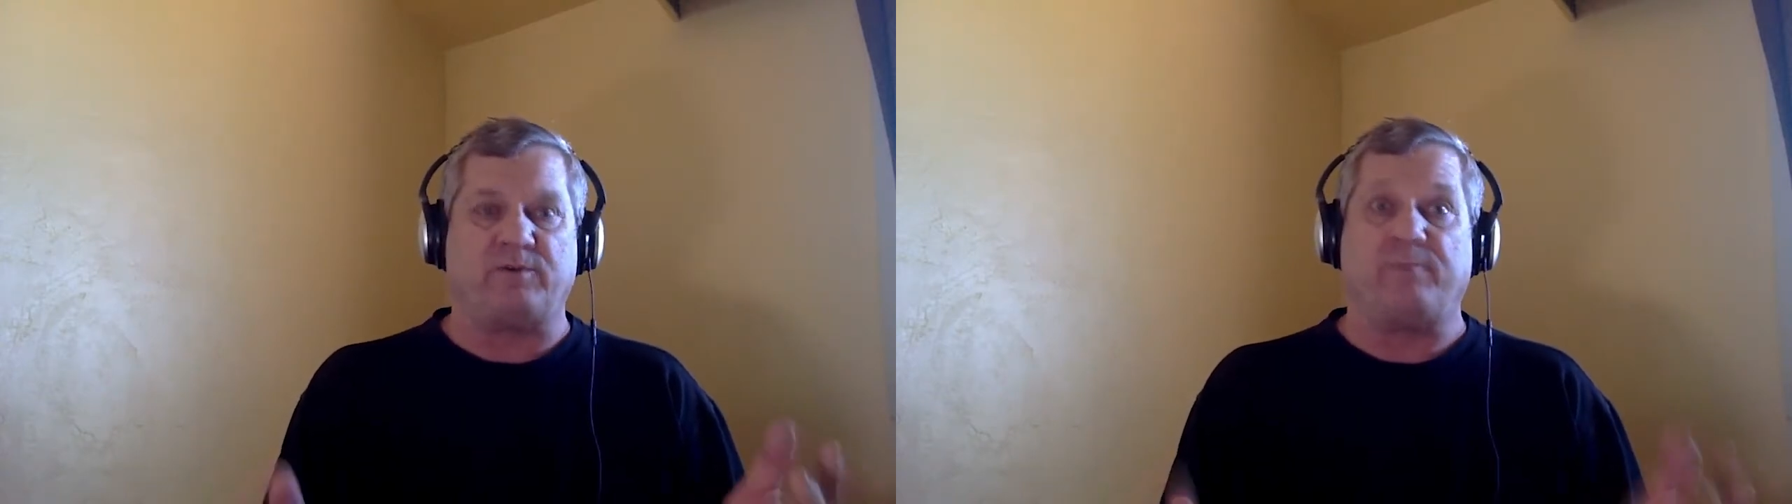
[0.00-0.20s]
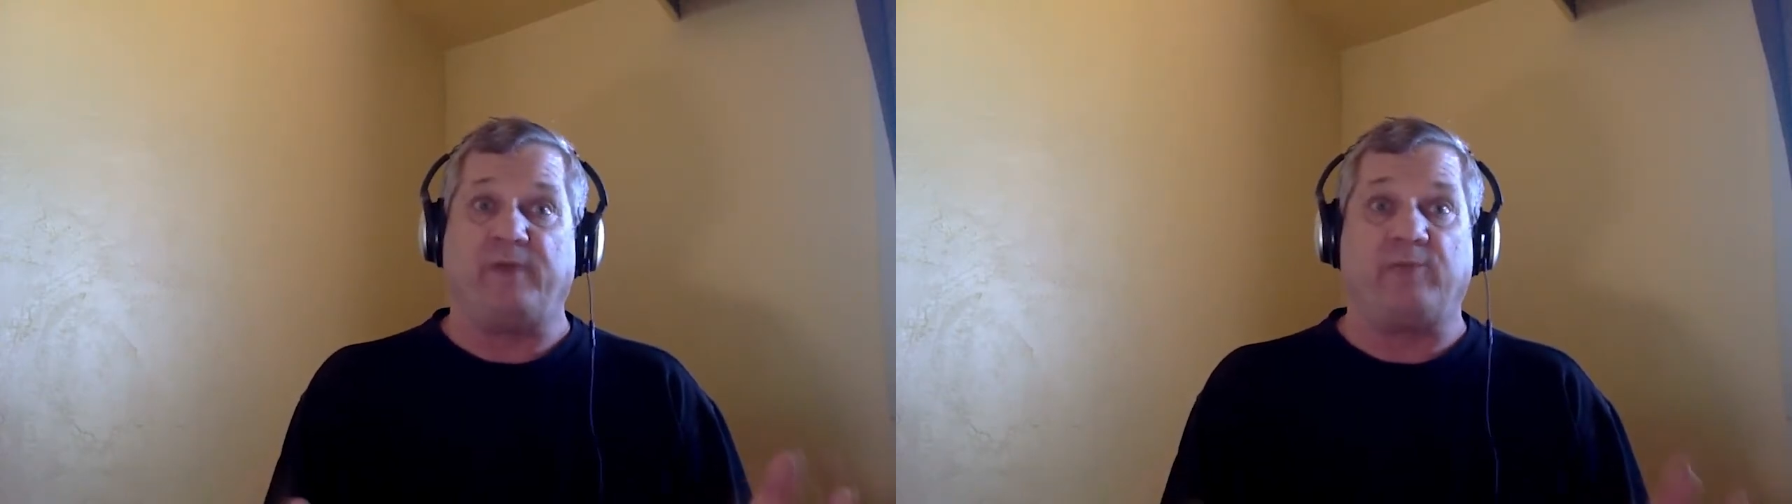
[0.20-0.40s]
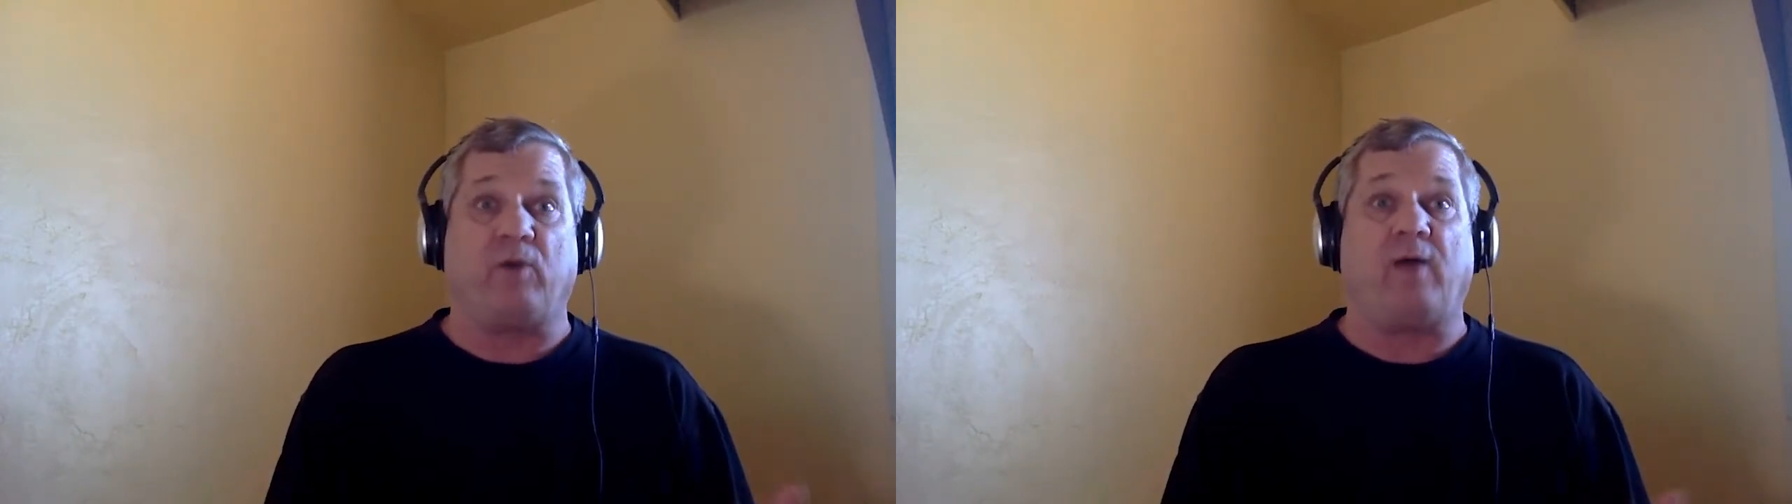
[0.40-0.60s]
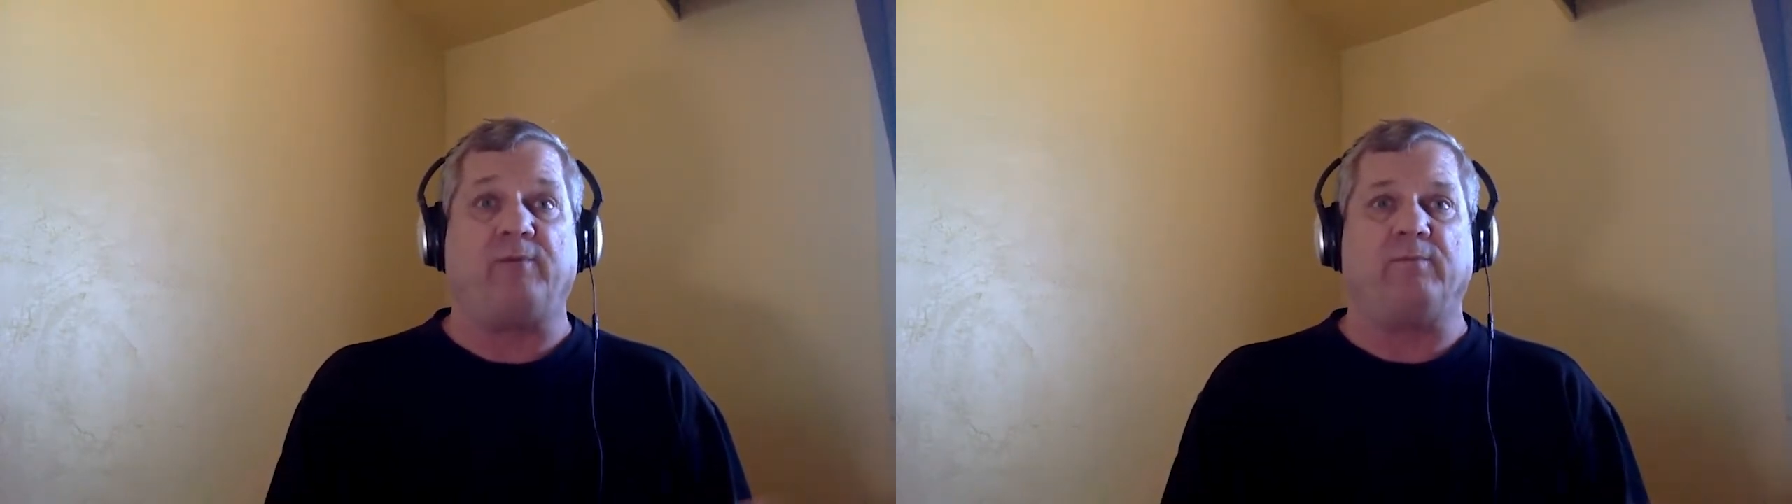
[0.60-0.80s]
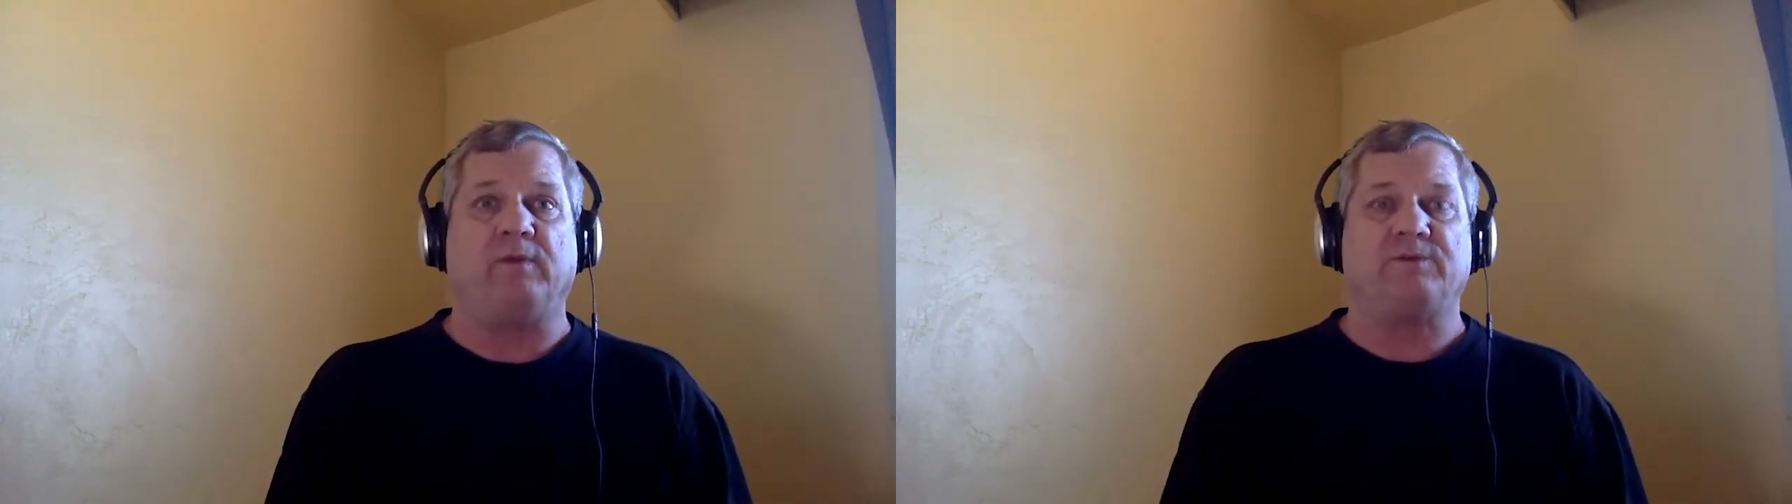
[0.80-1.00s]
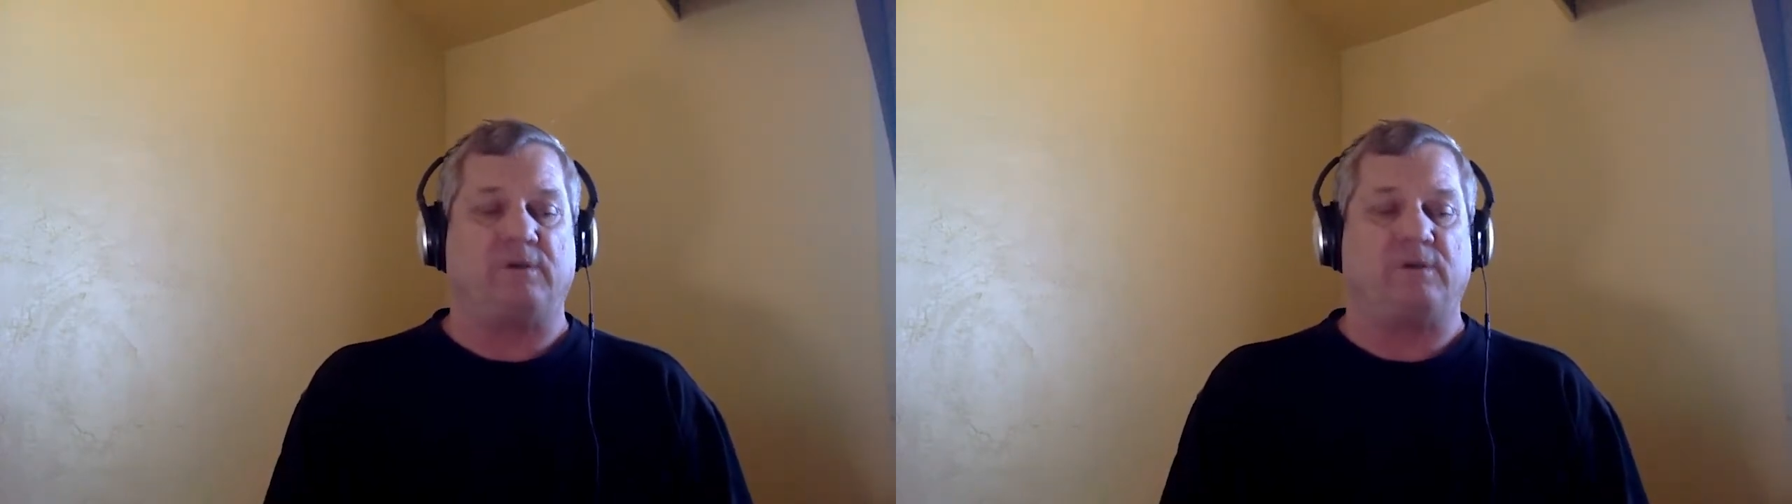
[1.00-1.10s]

was a big problem.